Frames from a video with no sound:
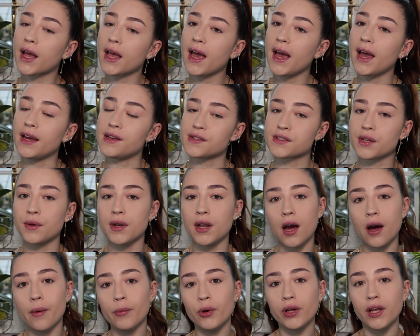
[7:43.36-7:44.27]
Okay, so
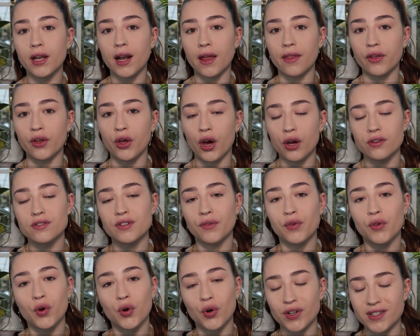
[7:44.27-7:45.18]
now I'm looking at the ghost
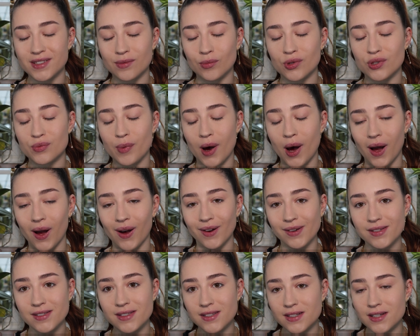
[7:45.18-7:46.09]
of Christmas
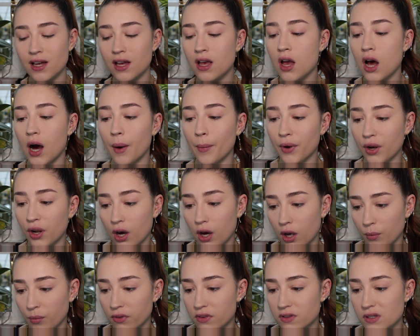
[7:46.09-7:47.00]
past. I'm going to go
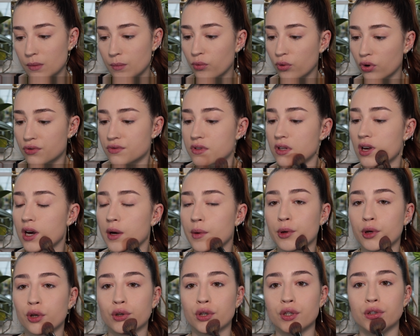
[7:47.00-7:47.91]
in with some bronzer
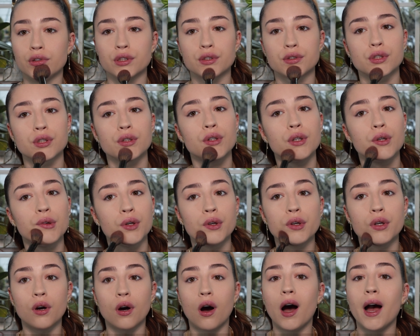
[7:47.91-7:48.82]
because
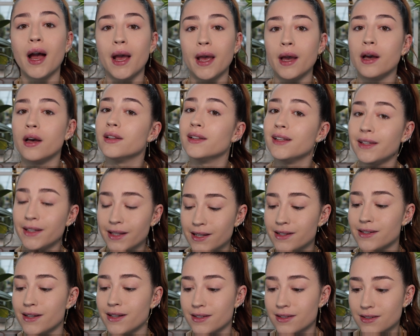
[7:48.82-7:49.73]
I
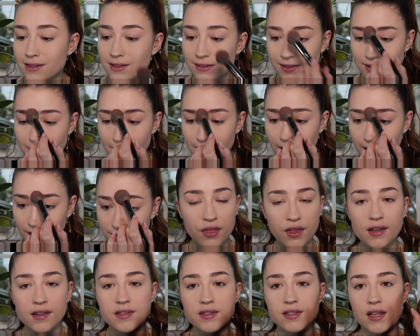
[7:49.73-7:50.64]
need it today.
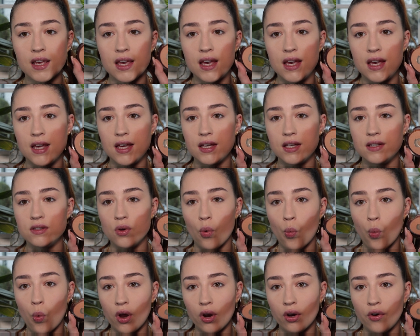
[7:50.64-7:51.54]
This is
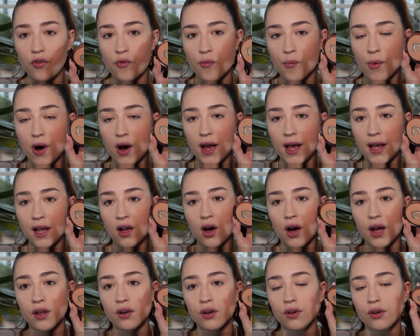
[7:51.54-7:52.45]
one of my
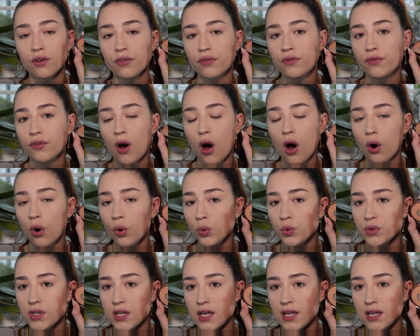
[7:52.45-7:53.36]
kind of
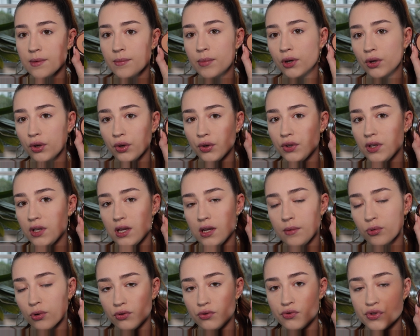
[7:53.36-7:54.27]
oldie but goodie
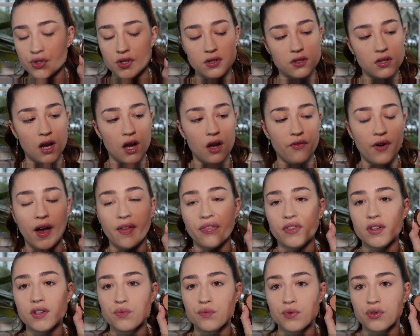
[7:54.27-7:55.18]
bronzers. Like, I've had
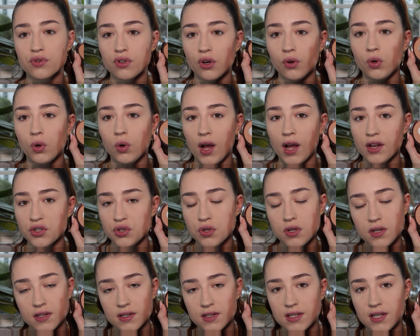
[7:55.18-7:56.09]
this for so long, as you
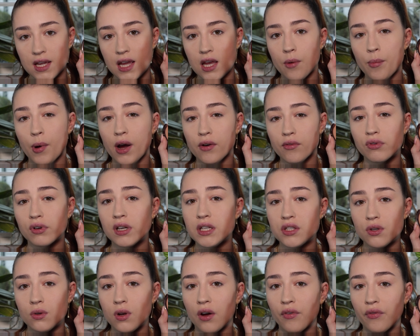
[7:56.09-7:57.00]
can see, but I really
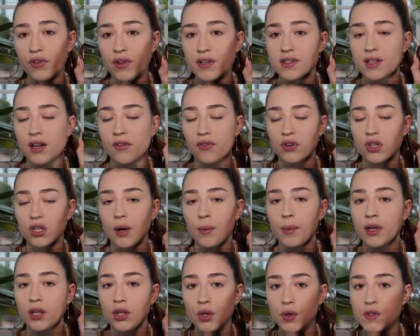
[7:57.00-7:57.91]
do love this, and every time
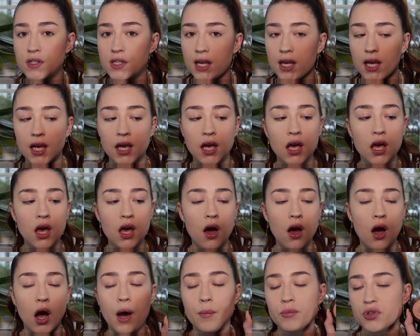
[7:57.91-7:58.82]
I use it,
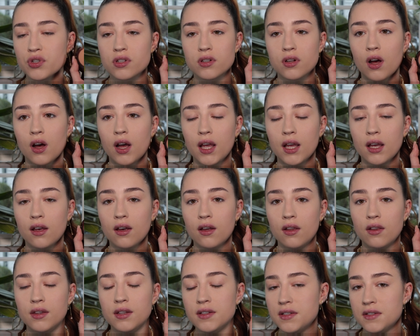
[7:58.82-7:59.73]
I'm just like,
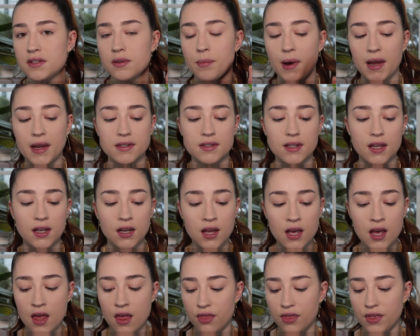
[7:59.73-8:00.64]
this is amazing.
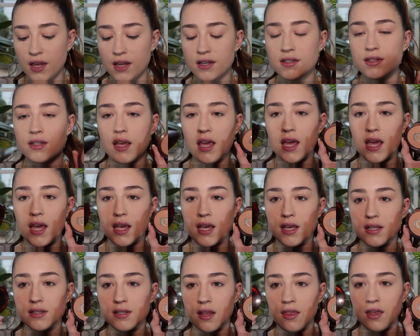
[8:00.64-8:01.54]
This
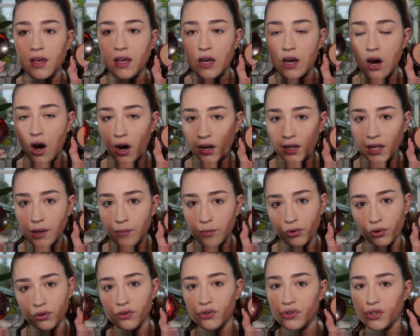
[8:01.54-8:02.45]
is the Honey
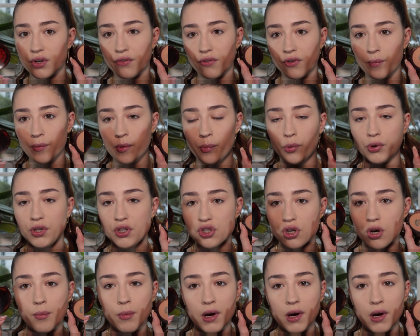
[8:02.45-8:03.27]
bronzer from The Body Shop.